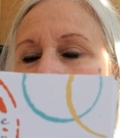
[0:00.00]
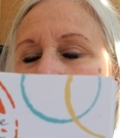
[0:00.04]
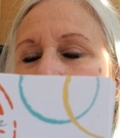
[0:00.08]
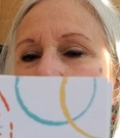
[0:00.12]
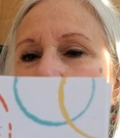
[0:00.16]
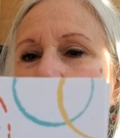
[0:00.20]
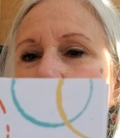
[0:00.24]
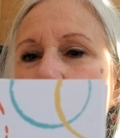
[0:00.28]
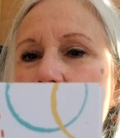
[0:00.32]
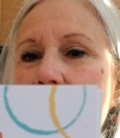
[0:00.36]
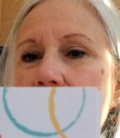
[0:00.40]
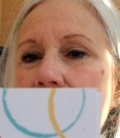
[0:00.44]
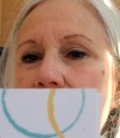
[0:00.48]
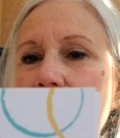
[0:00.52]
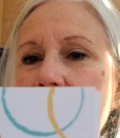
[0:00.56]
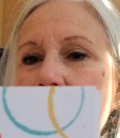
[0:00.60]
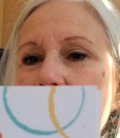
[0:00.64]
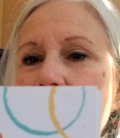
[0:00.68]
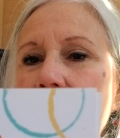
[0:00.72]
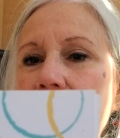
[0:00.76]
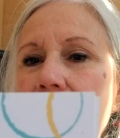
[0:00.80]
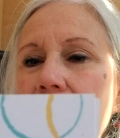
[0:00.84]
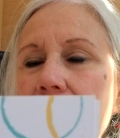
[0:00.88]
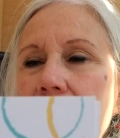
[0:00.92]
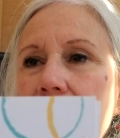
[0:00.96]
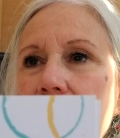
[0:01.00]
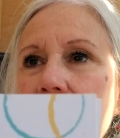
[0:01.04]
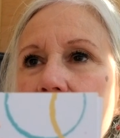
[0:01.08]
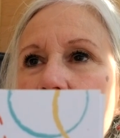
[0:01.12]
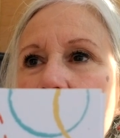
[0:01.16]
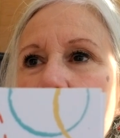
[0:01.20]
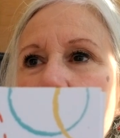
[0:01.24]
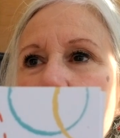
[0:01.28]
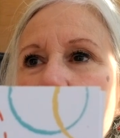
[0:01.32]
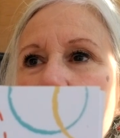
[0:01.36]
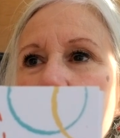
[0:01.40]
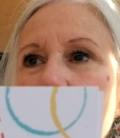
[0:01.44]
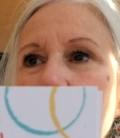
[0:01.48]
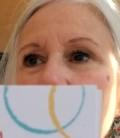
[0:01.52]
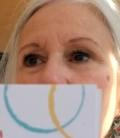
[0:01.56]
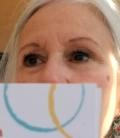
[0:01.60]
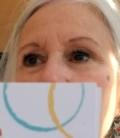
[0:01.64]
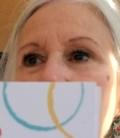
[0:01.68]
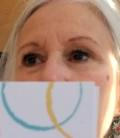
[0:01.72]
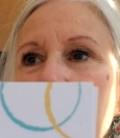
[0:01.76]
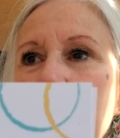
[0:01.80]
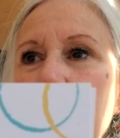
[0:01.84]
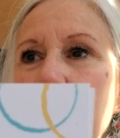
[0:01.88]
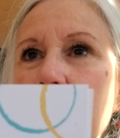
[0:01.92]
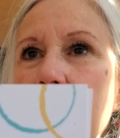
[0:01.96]
And I
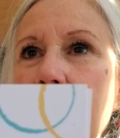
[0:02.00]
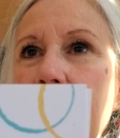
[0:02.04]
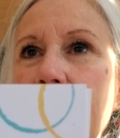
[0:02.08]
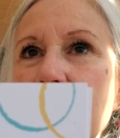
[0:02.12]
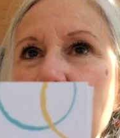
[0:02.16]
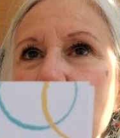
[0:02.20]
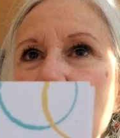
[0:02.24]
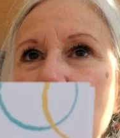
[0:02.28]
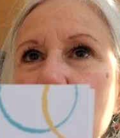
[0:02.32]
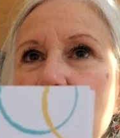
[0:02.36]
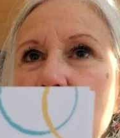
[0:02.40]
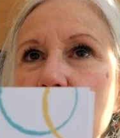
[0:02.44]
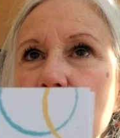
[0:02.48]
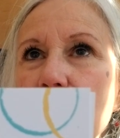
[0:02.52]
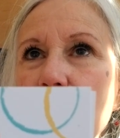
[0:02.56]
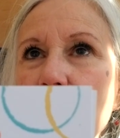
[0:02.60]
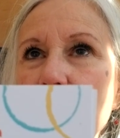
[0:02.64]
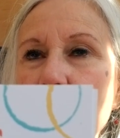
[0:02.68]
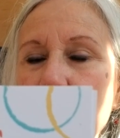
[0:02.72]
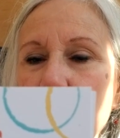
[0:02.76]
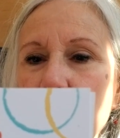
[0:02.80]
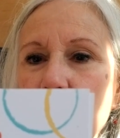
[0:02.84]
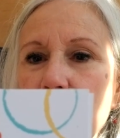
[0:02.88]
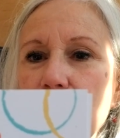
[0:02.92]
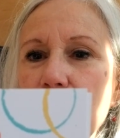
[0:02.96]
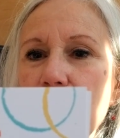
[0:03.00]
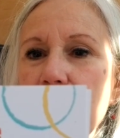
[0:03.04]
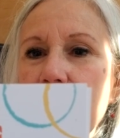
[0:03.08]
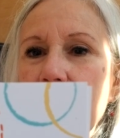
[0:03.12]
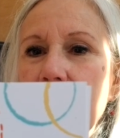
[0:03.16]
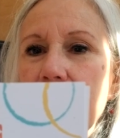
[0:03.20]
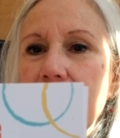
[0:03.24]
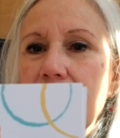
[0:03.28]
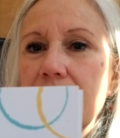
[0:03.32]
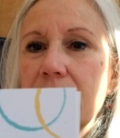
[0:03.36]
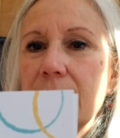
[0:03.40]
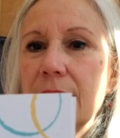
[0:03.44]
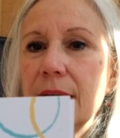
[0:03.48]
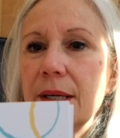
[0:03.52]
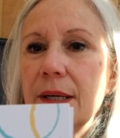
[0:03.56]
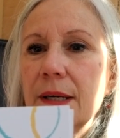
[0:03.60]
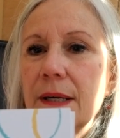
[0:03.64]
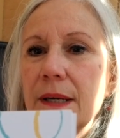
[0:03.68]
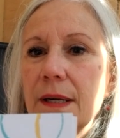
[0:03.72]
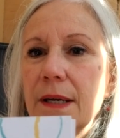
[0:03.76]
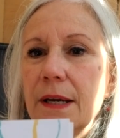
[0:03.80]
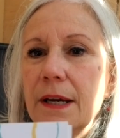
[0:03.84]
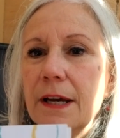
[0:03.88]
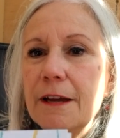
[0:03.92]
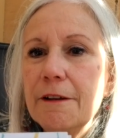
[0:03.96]
mentioned to you that
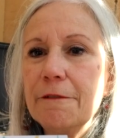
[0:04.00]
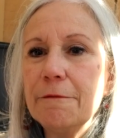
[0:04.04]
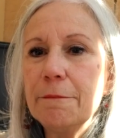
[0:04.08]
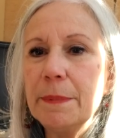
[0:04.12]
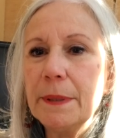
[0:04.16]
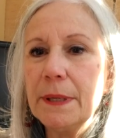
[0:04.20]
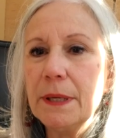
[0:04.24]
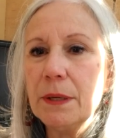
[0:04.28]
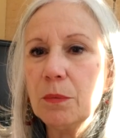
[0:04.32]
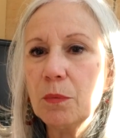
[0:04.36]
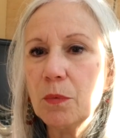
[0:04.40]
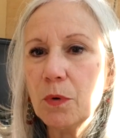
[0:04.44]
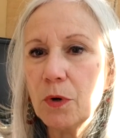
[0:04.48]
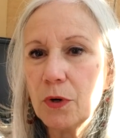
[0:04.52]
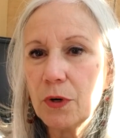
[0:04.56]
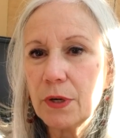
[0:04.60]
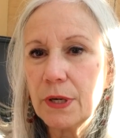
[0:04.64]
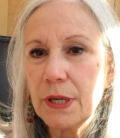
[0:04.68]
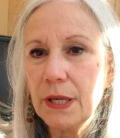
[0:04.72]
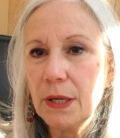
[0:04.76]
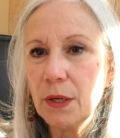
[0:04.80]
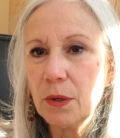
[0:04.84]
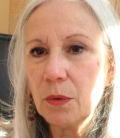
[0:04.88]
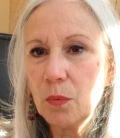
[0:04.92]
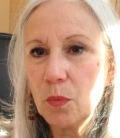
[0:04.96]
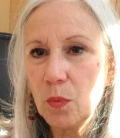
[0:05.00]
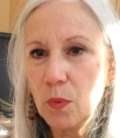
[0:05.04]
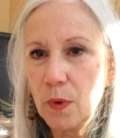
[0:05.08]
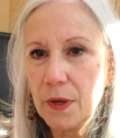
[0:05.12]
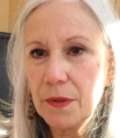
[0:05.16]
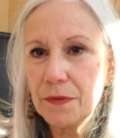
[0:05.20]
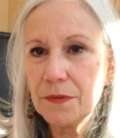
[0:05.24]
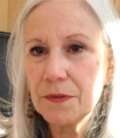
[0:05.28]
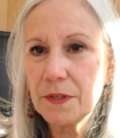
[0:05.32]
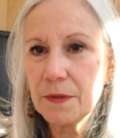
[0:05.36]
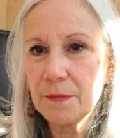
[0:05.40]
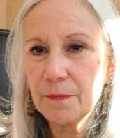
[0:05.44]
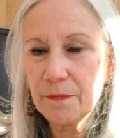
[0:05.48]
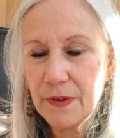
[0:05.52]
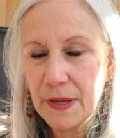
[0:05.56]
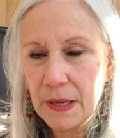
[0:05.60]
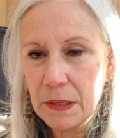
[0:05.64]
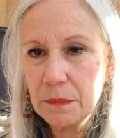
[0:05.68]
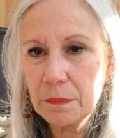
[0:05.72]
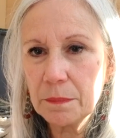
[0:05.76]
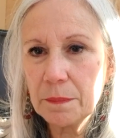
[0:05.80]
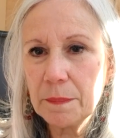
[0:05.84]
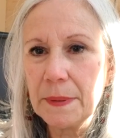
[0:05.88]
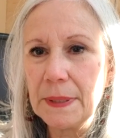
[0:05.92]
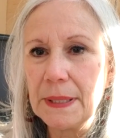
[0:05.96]
I've been working with some
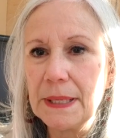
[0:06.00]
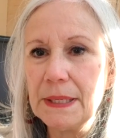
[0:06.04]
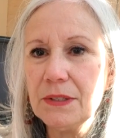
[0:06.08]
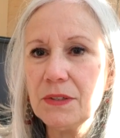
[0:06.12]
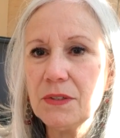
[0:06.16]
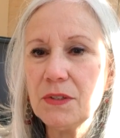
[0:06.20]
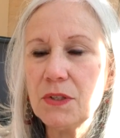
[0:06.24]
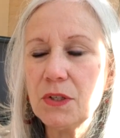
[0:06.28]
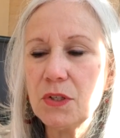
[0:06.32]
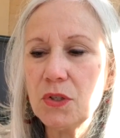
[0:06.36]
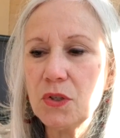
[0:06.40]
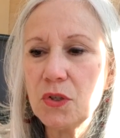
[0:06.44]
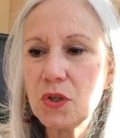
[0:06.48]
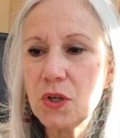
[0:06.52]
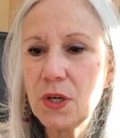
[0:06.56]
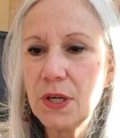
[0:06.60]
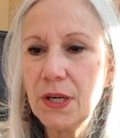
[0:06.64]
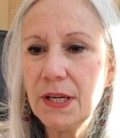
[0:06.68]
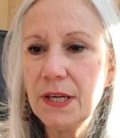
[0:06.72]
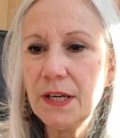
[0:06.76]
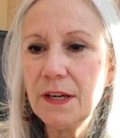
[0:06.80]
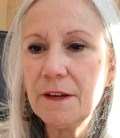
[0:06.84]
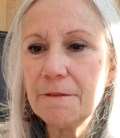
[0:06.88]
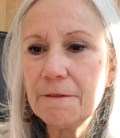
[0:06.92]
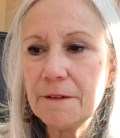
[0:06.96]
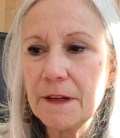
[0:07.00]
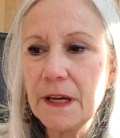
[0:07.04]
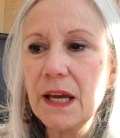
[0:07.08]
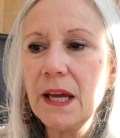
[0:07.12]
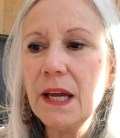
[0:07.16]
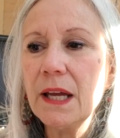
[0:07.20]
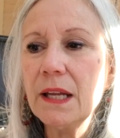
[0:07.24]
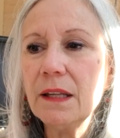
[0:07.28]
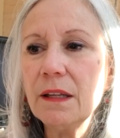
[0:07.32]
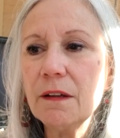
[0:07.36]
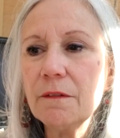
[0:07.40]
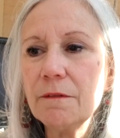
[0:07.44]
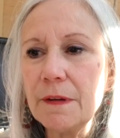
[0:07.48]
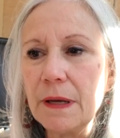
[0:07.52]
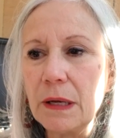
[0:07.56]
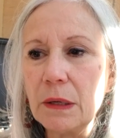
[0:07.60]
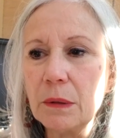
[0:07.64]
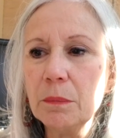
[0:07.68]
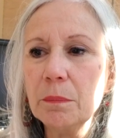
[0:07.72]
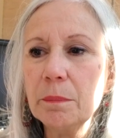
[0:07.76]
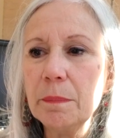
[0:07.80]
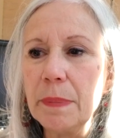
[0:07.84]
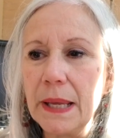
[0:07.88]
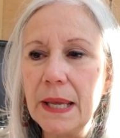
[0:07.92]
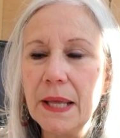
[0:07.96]
fountain pens and trying to find the
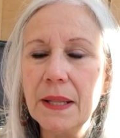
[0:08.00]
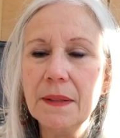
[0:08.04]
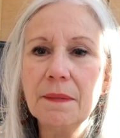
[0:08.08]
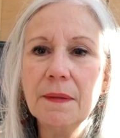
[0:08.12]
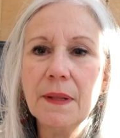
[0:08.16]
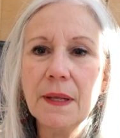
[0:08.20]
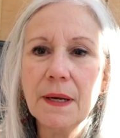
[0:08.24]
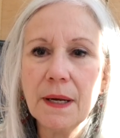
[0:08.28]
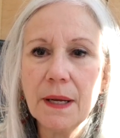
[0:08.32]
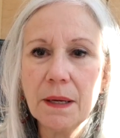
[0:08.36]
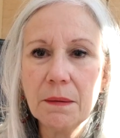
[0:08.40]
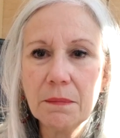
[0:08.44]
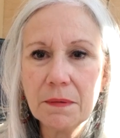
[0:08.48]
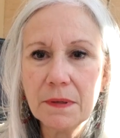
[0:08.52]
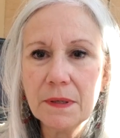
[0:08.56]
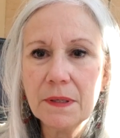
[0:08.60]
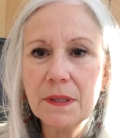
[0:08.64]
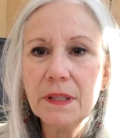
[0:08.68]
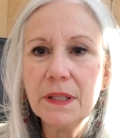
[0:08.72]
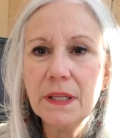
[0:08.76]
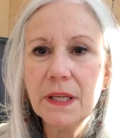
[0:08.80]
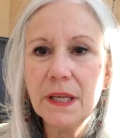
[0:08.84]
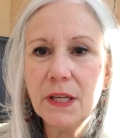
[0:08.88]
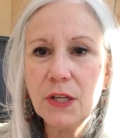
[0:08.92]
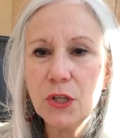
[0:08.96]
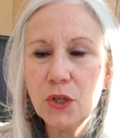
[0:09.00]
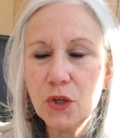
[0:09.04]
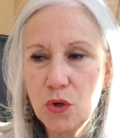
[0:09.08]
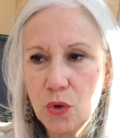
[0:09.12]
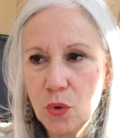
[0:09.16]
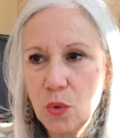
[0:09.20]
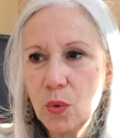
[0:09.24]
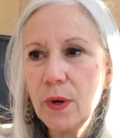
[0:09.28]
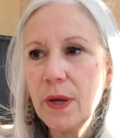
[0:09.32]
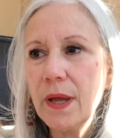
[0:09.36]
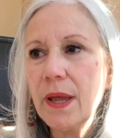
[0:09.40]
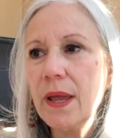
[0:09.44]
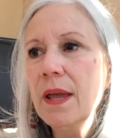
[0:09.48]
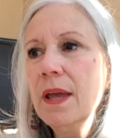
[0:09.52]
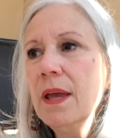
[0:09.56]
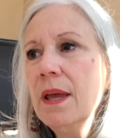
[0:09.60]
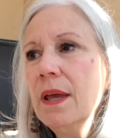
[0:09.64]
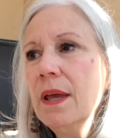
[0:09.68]
fountain pen that I really enjoy.